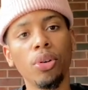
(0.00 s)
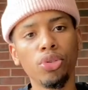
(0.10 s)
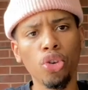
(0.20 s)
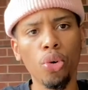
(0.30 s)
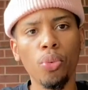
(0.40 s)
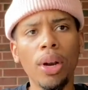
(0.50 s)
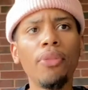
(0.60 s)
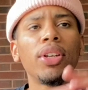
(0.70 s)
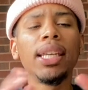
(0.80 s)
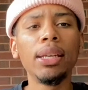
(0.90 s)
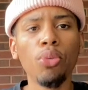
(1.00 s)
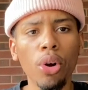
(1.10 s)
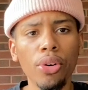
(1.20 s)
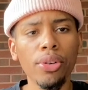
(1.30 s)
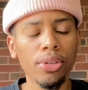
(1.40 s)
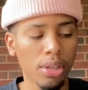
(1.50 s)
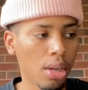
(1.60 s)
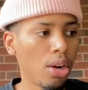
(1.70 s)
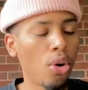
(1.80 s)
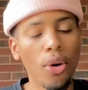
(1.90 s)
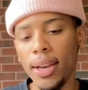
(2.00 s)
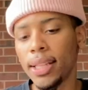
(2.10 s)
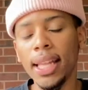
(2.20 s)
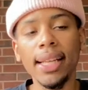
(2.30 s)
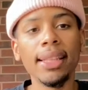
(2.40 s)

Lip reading: So whatever keywords or anything